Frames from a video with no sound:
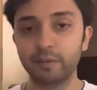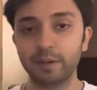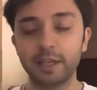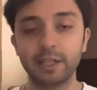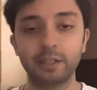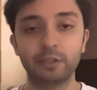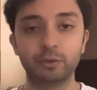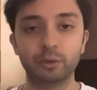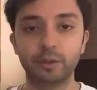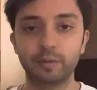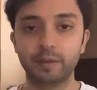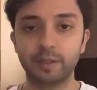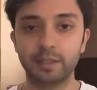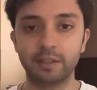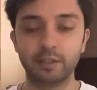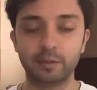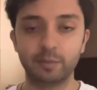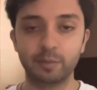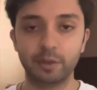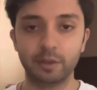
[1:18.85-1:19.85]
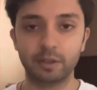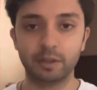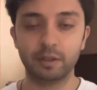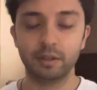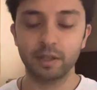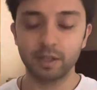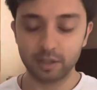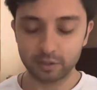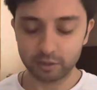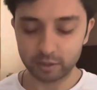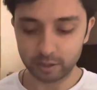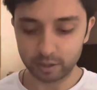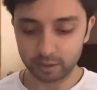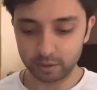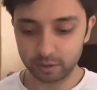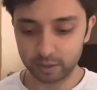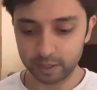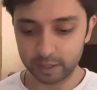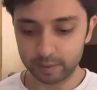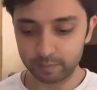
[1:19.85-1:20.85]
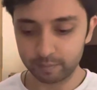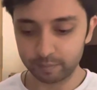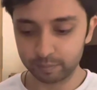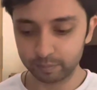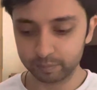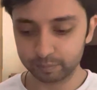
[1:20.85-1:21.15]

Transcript: really enjoy reading this book. So